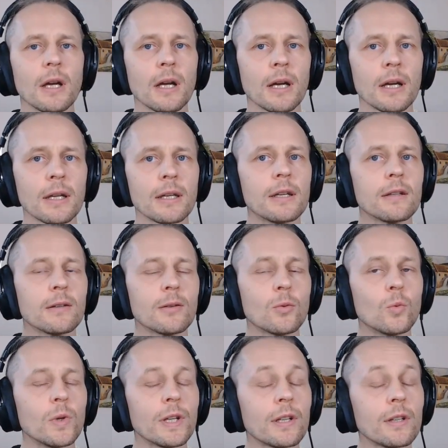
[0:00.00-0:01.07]
And
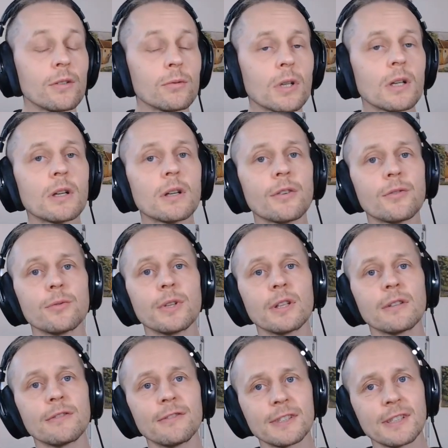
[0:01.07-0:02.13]
when you are doing
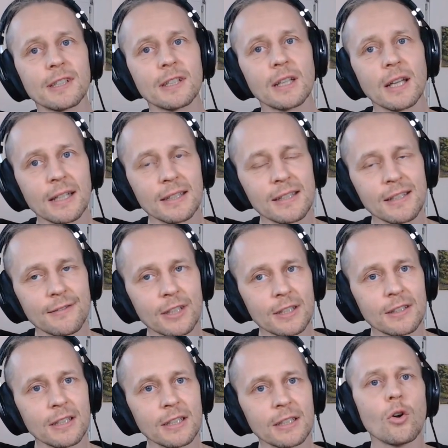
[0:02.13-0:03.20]
physical
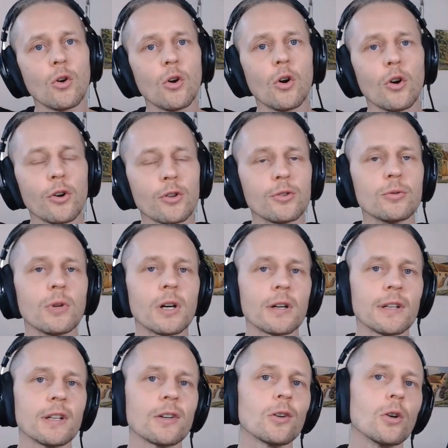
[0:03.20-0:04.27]
activity or you are
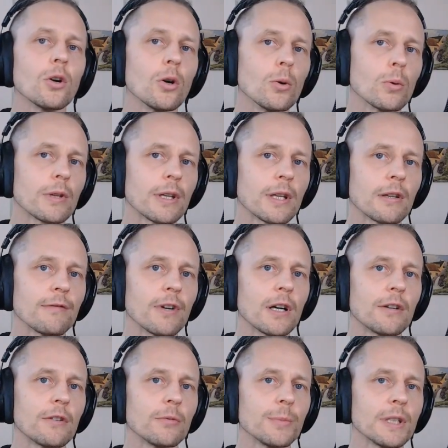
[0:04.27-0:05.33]
in a cold
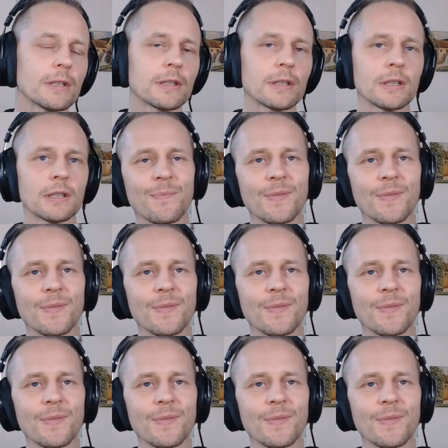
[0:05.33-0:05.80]
environment,